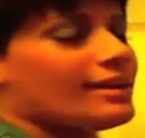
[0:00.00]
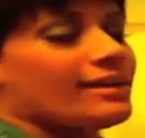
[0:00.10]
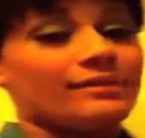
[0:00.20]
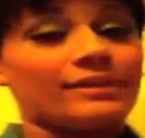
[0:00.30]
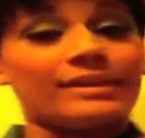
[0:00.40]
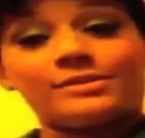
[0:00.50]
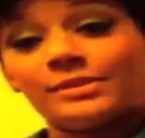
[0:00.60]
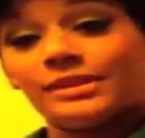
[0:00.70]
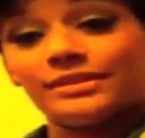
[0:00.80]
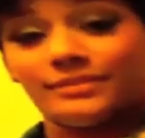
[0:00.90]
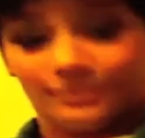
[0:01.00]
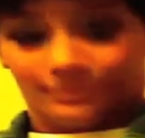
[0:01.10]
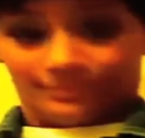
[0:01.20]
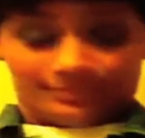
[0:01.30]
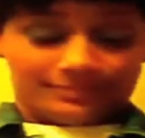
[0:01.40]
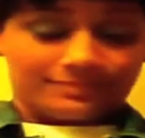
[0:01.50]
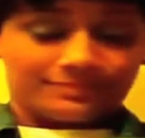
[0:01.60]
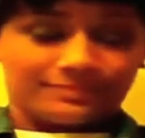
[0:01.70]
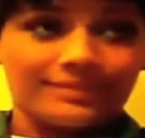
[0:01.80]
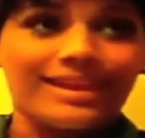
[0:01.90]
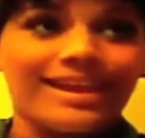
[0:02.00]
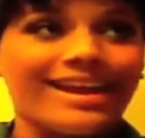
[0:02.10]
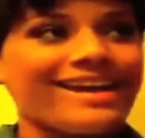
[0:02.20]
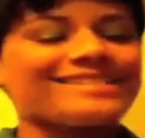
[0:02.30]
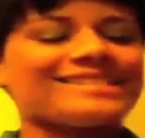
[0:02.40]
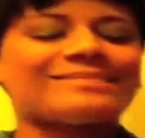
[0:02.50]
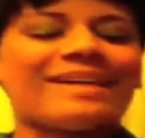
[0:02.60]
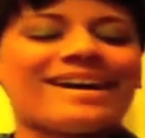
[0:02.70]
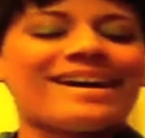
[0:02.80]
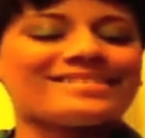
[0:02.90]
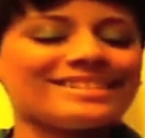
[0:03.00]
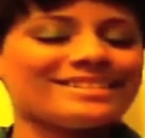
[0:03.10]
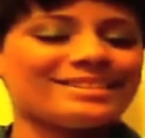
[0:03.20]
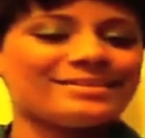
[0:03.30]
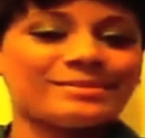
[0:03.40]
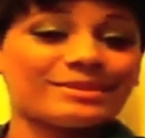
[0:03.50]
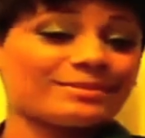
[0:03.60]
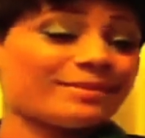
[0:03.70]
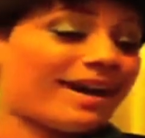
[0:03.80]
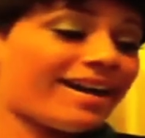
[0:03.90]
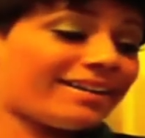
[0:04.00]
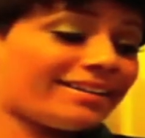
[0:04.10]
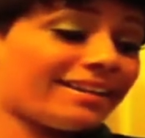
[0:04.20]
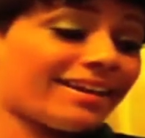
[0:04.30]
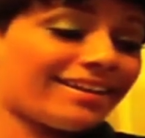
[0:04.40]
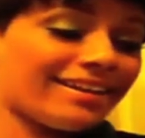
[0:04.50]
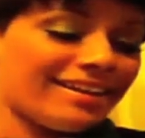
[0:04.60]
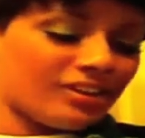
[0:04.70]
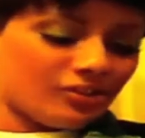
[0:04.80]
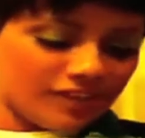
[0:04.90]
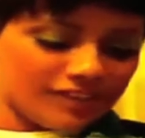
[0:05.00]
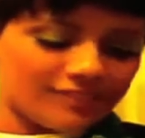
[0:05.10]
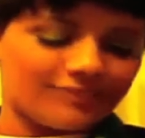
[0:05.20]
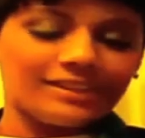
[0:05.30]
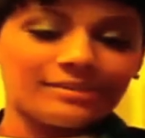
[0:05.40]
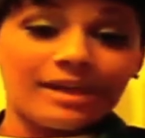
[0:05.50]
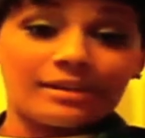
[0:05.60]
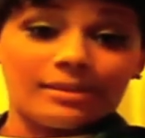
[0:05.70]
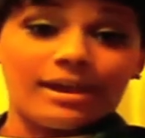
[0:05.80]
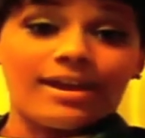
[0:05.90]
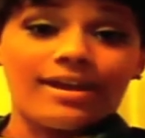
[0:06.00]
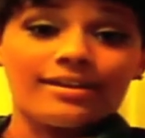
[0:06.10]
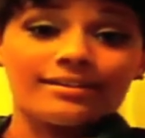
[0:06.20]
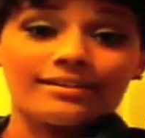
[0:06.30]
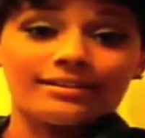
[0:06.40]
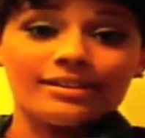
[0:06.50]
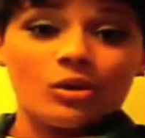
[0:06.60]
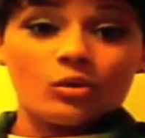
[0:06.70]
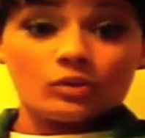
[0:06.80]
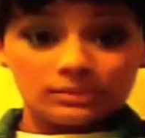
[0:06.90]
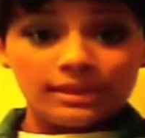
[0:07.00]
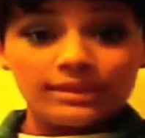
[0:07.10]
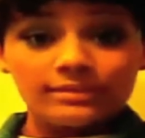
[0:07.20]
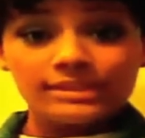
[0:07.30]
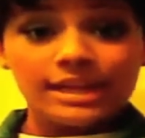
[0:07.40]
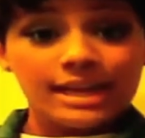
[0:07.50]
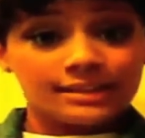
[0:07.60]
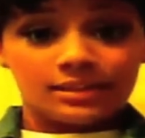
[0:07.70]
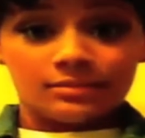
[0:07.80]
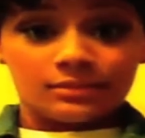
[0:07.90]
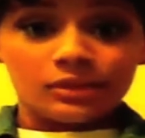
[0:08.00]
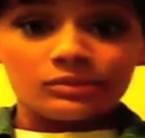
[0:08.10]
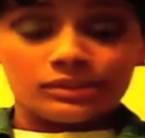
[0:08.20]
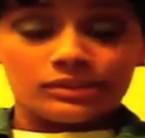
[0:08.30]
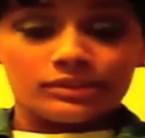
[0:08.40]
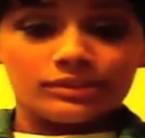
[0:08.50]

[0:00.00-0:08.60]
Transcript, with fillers: Phase one. I smiled as he walked by and I gracefully bowed my head, which made him decide to come closer.